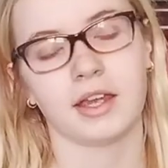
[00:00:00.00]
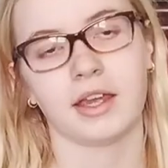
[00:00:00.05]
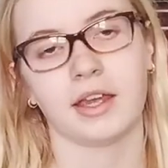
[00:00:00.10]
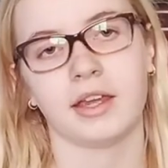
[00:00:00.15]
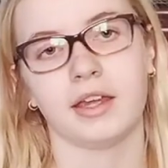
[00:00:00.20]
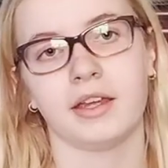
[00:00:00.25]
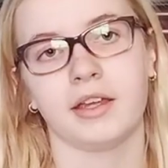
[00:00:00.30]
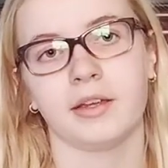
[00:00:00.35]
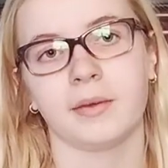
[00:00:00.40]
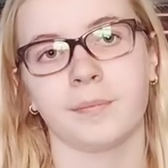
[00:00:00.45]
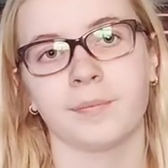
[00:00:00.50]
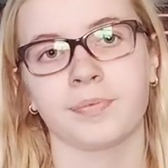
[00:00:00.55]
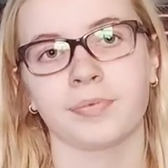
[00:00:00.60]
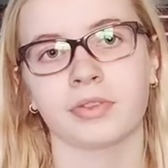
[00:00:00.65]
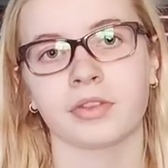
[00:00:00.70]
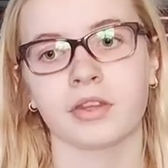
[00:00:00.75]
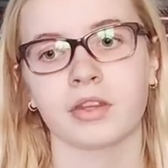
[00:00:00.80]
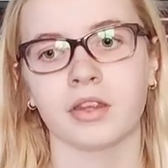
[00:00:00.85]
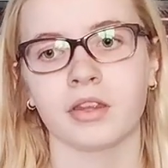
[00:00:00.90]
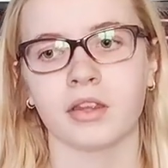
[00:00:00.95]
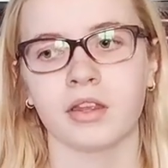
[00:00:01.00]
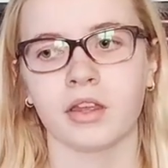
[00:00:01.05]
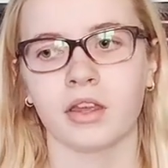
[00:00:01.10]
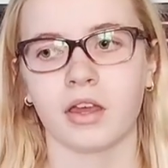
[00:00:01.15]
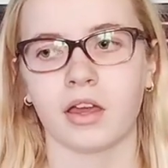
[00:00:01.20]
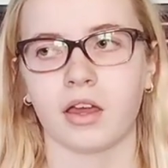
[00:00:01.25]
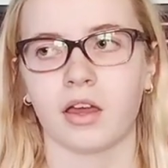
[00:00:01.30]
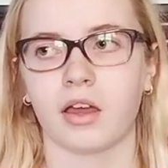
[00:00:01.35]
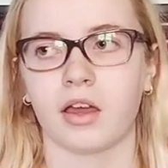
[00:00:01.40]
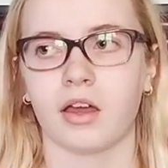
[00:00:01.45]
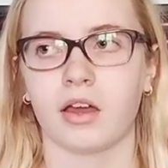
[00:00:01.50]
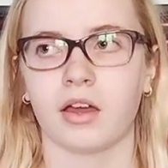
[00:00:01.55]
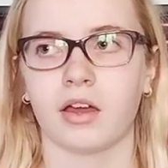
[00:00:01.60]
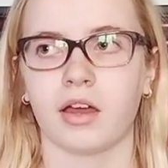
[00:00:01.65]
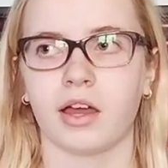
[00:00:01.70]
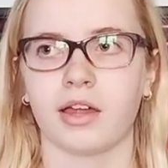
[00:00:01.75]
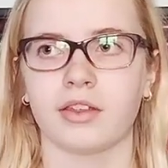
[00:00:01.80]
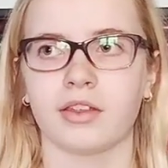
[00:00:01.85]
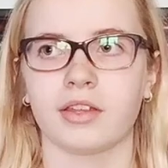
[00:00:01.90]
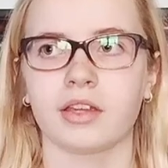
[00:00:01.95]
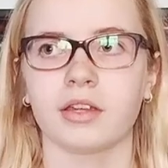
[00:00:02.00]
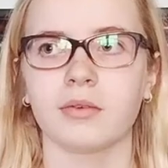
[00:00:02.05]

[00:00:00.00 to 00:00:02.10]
a I think